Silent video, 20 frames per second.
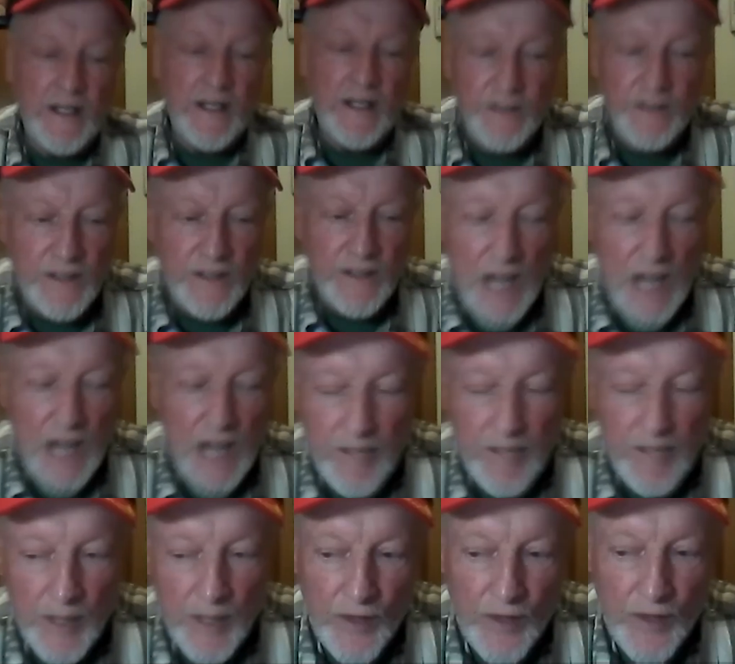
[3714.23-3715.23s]
It's a
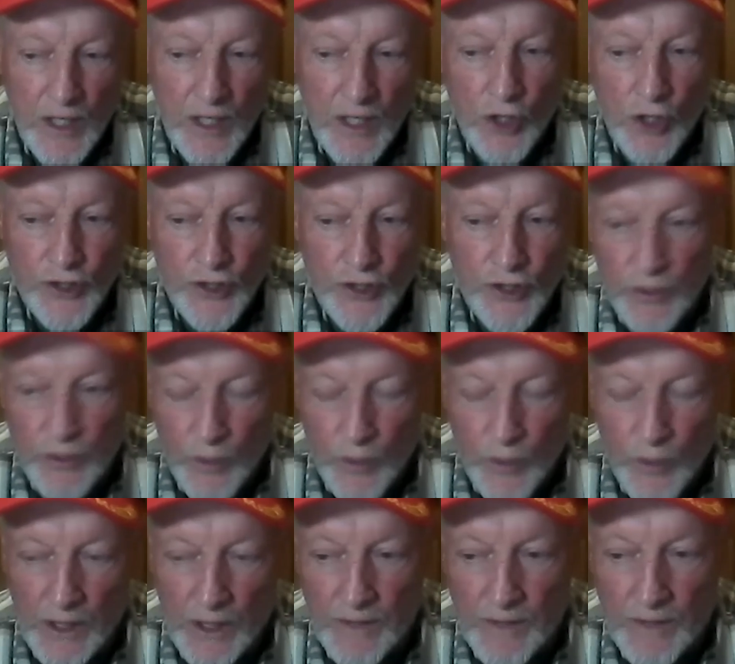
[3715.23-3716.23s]
nightmare they all still
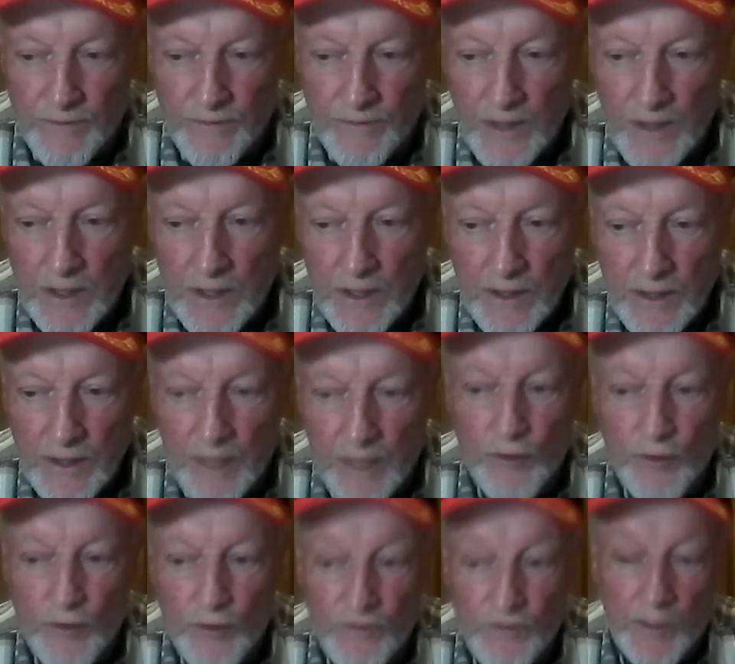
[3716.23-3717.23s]
relive
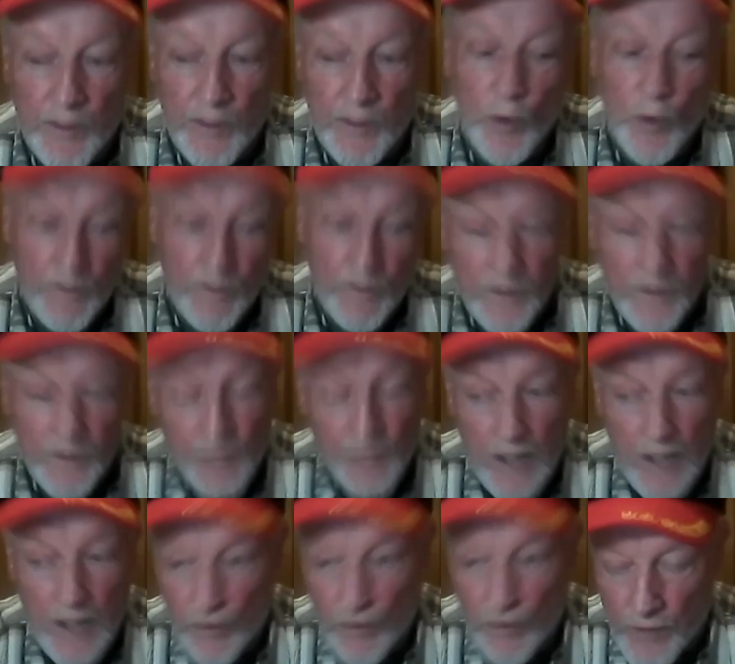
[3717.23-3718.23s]
every February 5th.
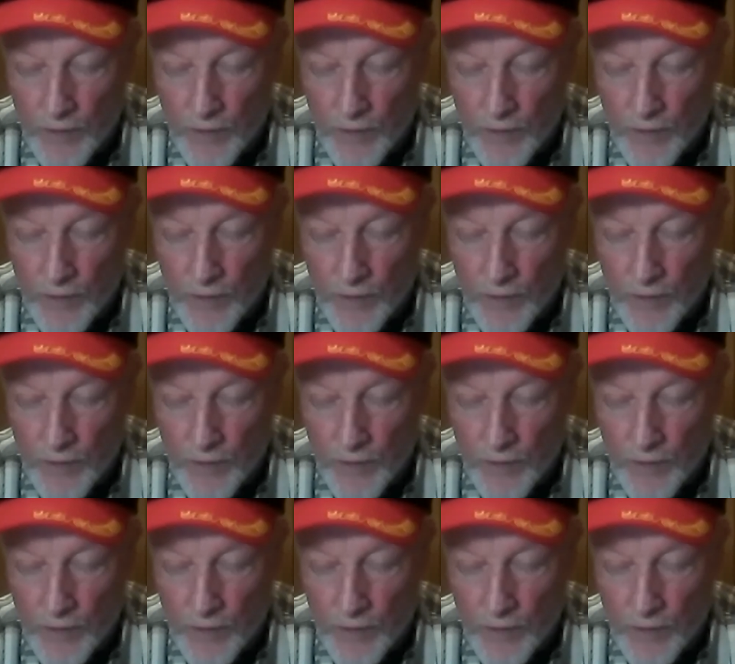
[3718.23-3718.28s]
I hear from